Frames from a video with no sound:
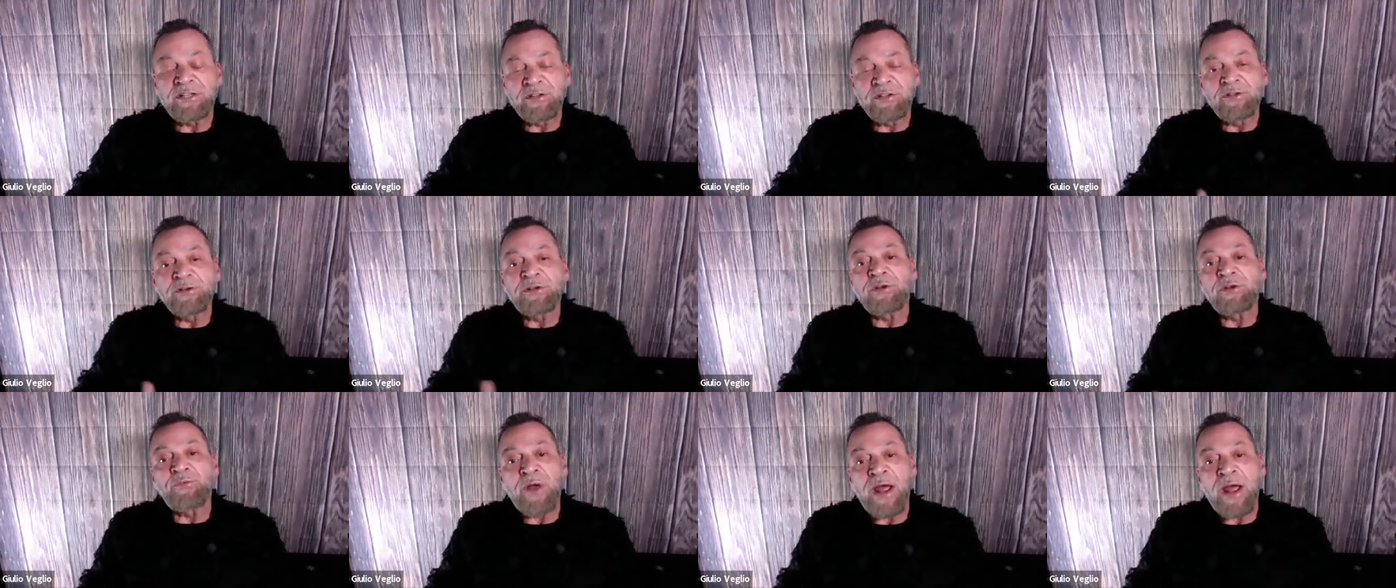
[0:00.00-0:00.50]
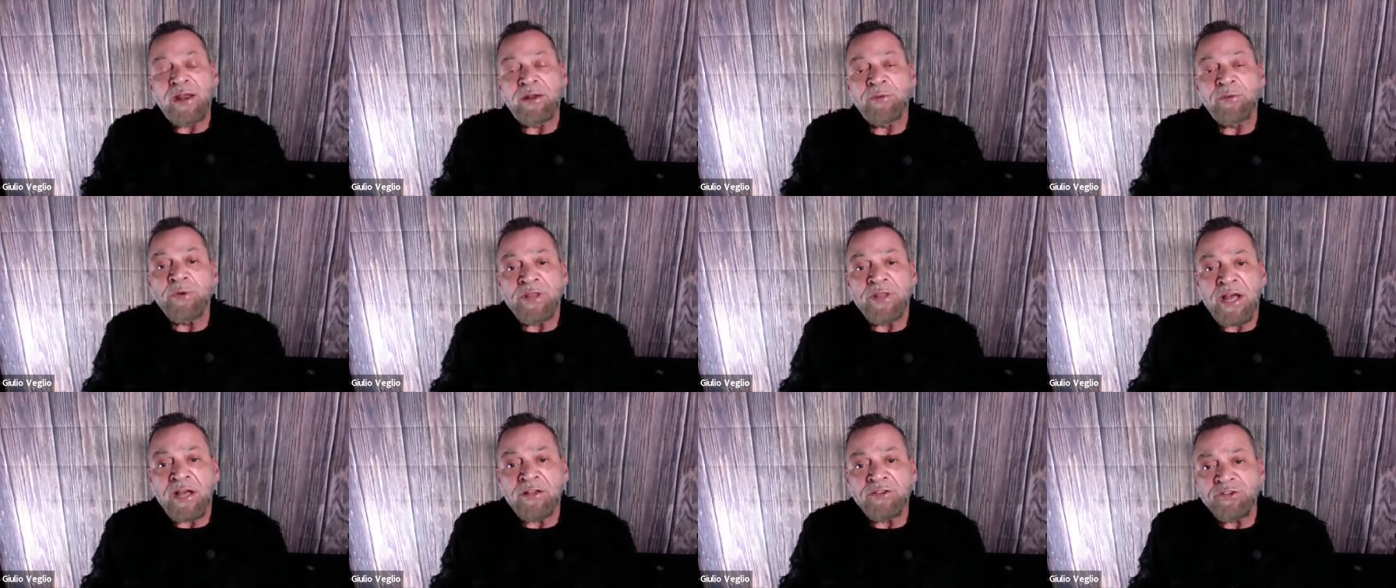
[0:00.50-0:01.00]
you can ride it
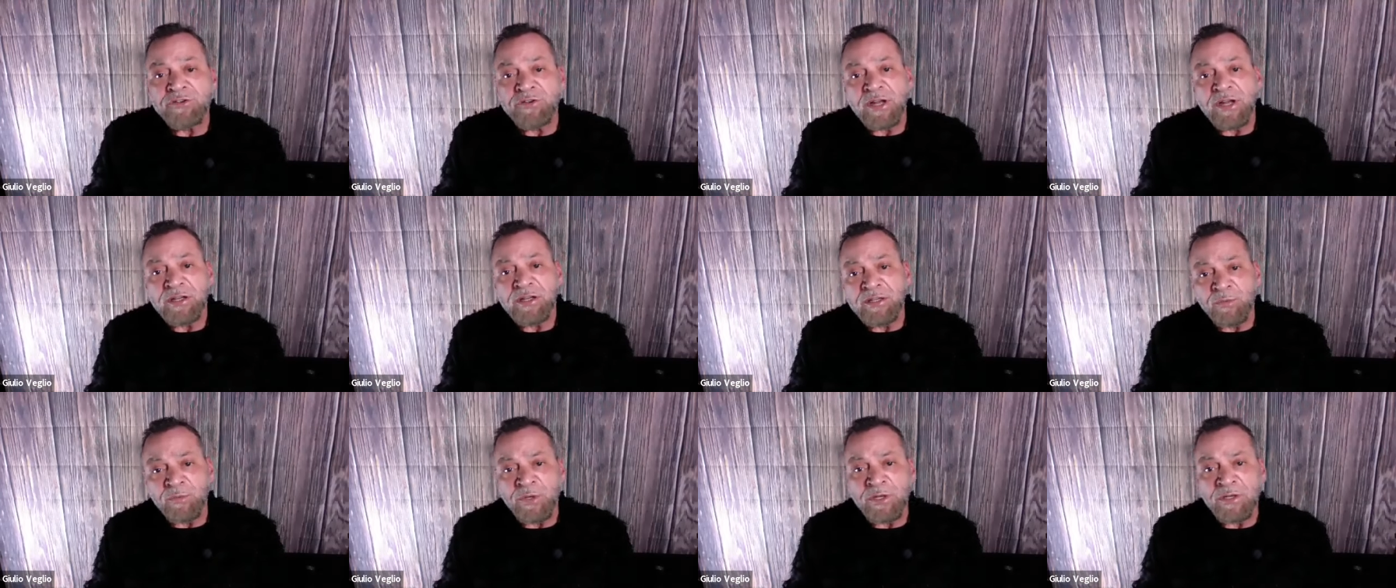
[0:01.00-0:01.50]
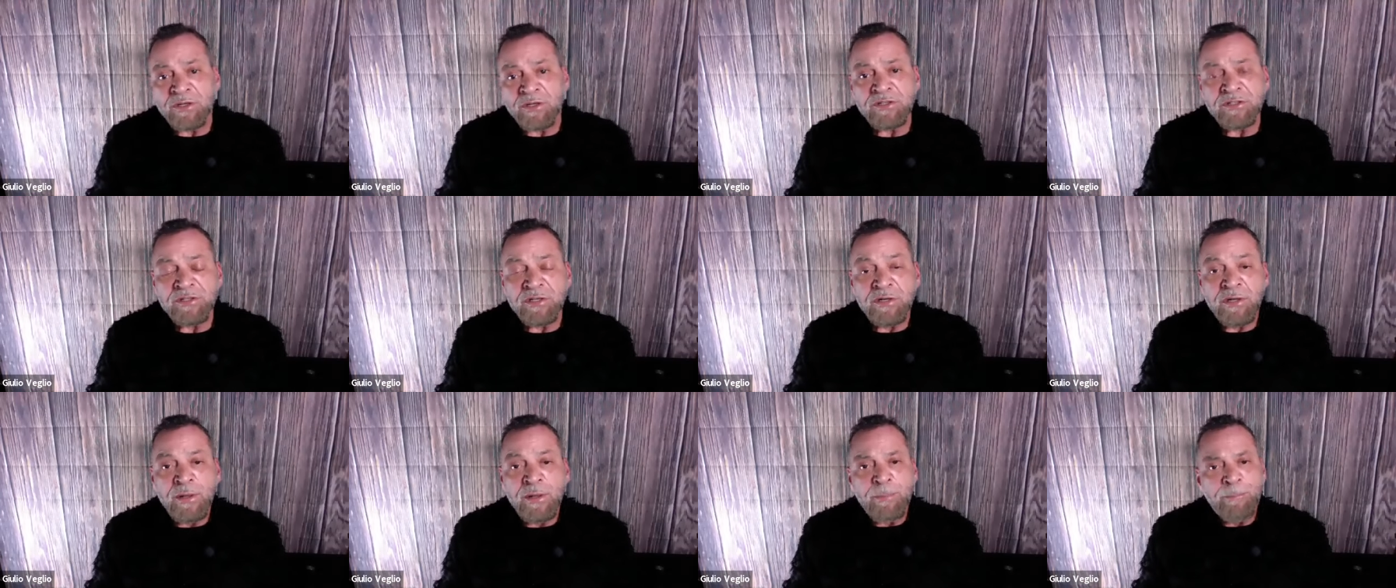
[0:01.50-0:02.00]
without training wheels.